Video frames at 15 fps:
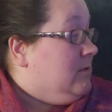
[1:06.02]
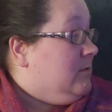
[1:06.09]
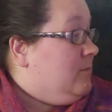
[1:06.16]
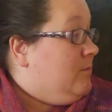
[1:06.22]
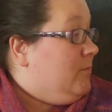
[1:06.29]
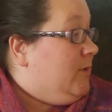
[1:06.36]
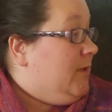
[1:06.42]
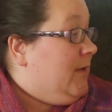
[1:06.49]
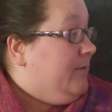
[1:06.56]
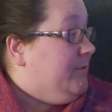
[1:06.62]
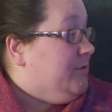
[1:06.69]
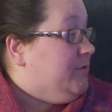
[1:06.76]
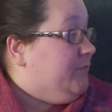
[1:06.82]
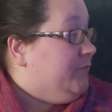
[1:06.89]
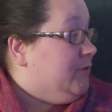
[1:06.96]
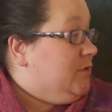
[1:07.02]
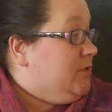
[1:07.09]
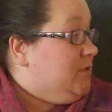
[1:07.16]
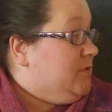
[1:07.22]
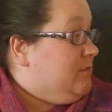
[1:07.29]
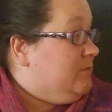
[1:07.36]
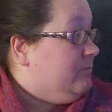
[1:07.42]
When I
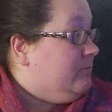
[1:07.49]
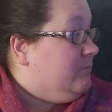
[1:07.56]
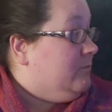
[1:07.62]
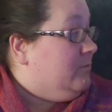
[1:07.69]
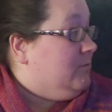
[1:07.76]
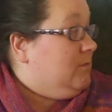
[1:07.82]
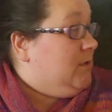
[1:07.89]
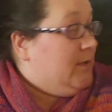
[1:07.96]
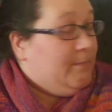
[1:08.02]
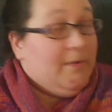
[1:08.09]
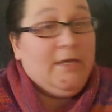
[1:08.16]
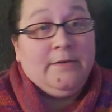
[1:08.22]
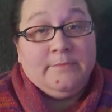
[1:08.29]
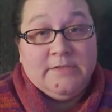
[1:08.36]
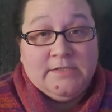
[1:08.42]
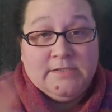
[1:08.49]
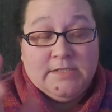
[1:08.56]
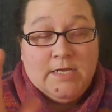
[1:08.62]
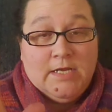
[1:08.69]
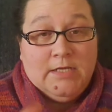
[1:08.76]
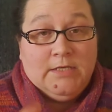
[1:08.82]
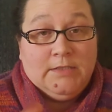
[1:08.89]
made a
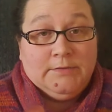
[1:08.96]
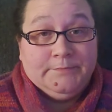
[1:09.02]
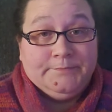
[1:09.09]
mistake